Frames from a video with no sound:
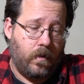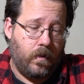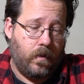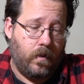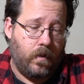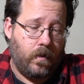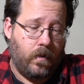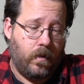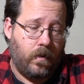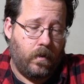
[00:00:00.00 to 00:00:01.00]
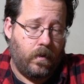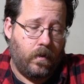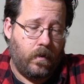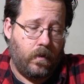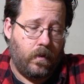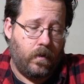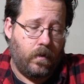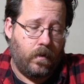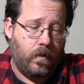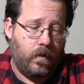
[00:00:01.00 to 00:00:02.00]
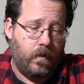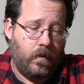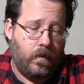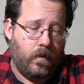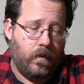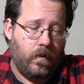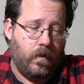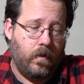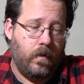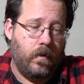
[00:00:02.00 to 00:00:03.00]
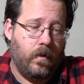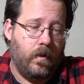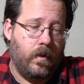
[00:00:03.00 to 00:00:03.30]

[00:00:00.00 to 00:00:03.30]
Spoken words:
(silence)